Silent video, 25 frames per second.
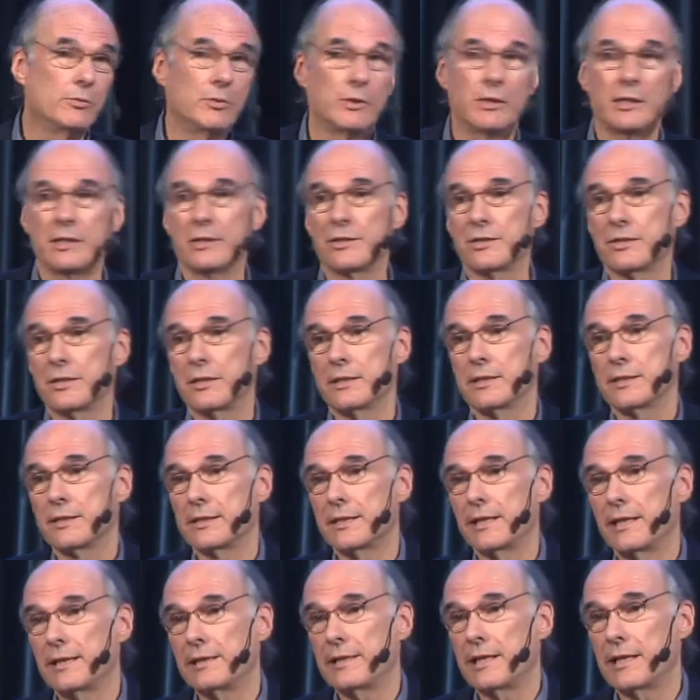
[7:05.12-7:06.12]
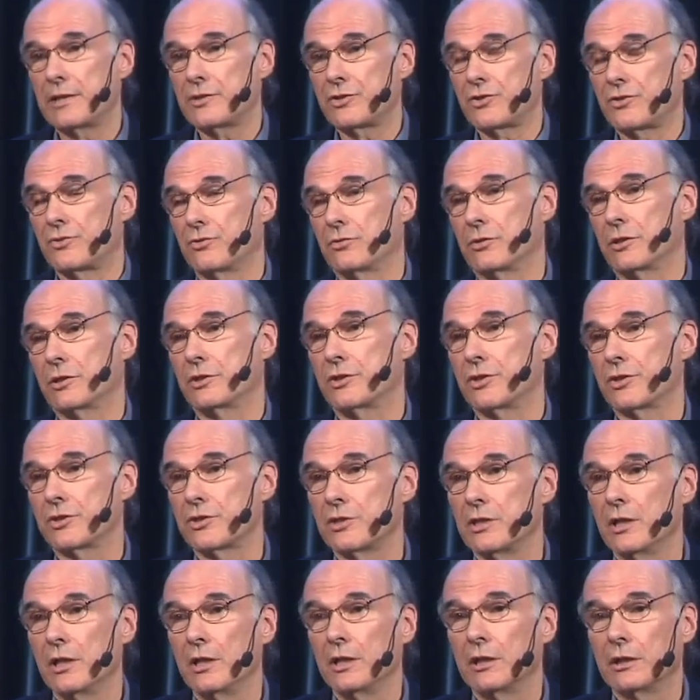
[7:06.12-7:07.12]
was that that store just
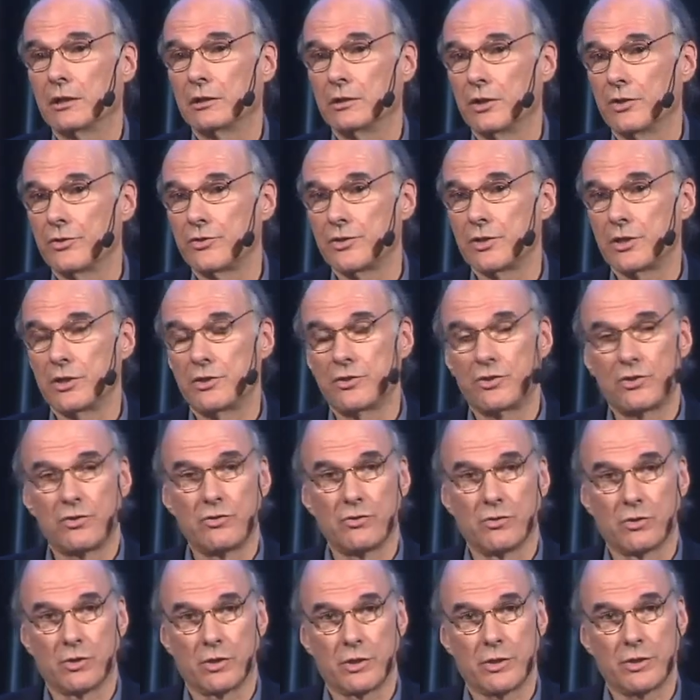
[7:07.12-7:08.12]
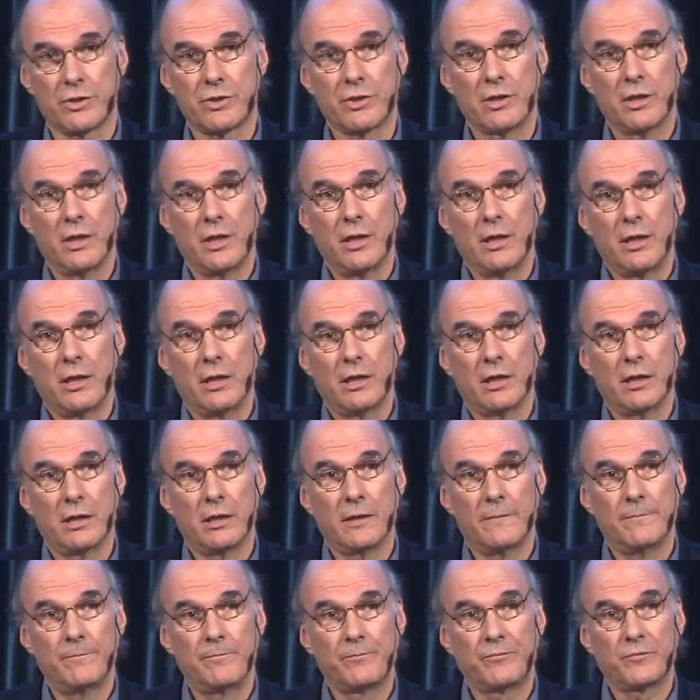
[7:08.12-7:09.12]
closed its doors.
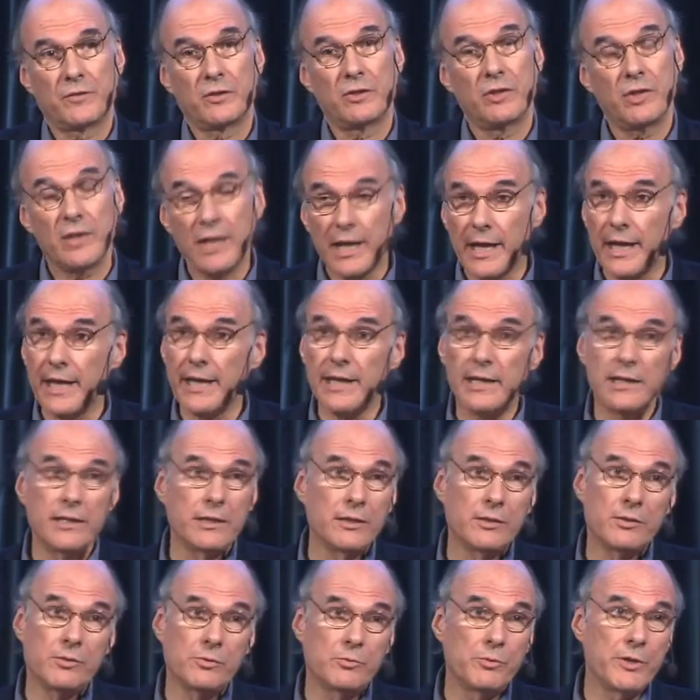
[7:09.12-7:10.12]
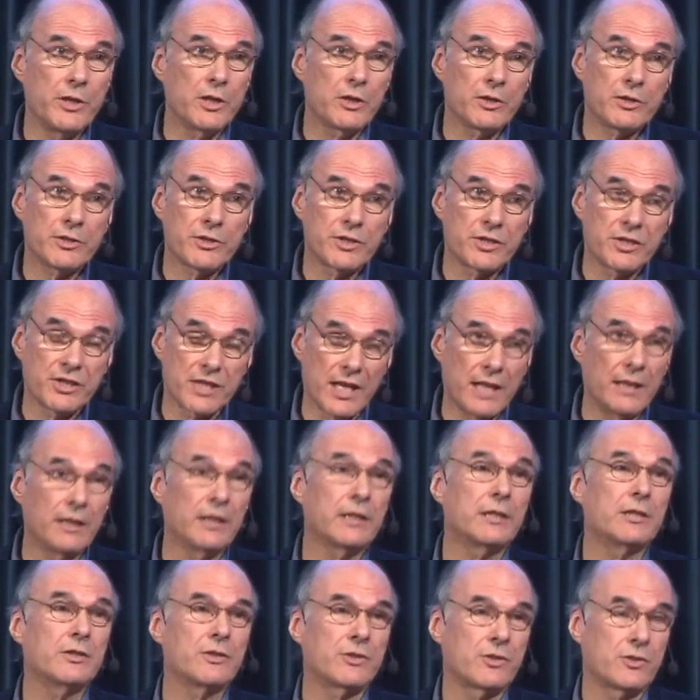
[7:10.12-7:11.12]
Today, we are
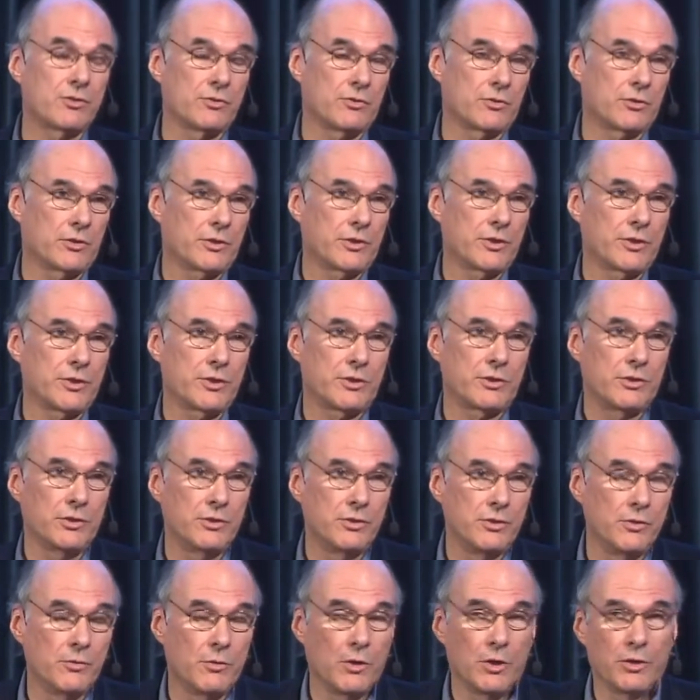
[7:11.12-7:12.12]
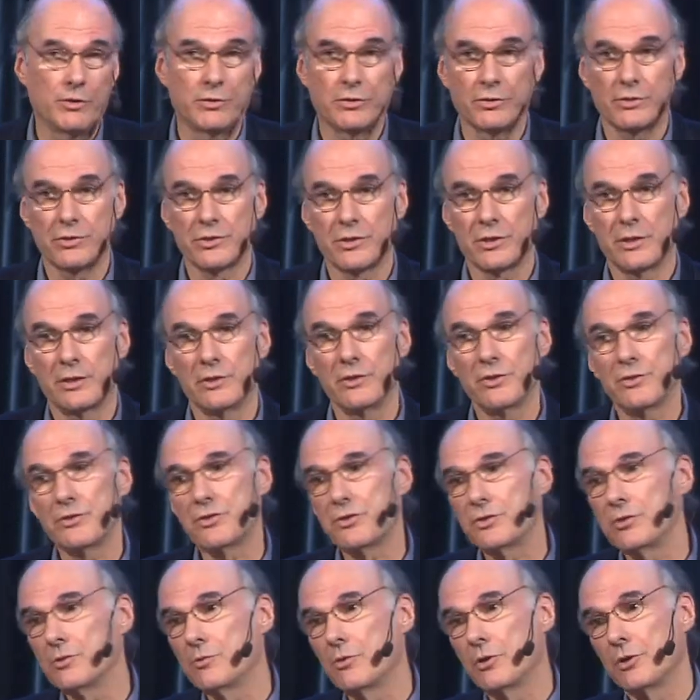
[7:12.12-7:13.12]
selling stores to new owners, and those
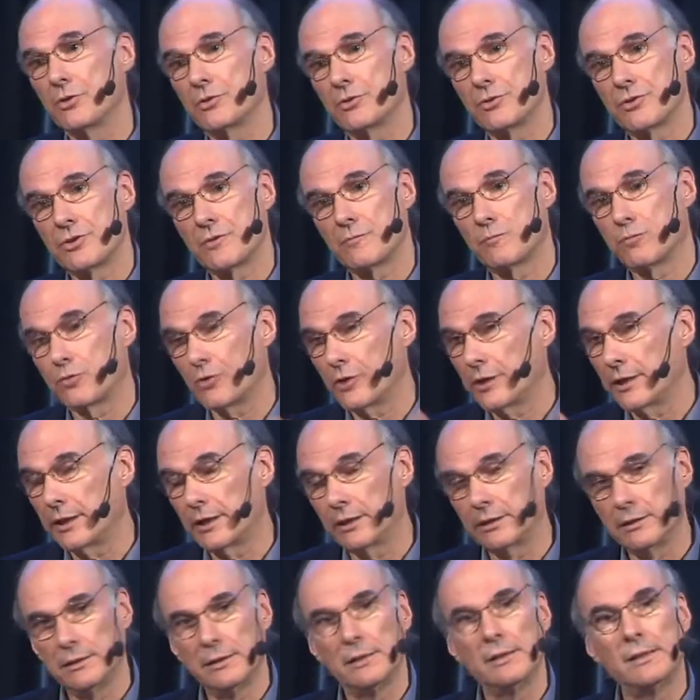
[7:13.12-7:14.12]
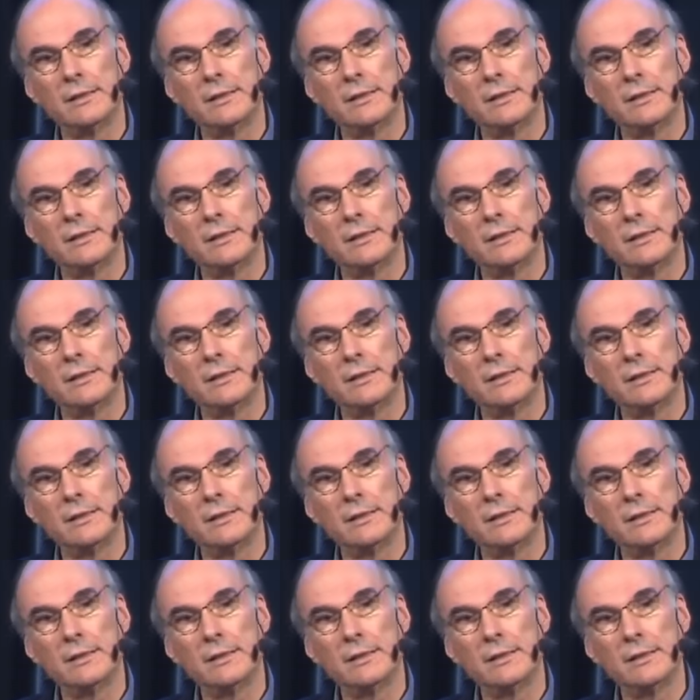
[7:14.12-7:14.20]
new owners bring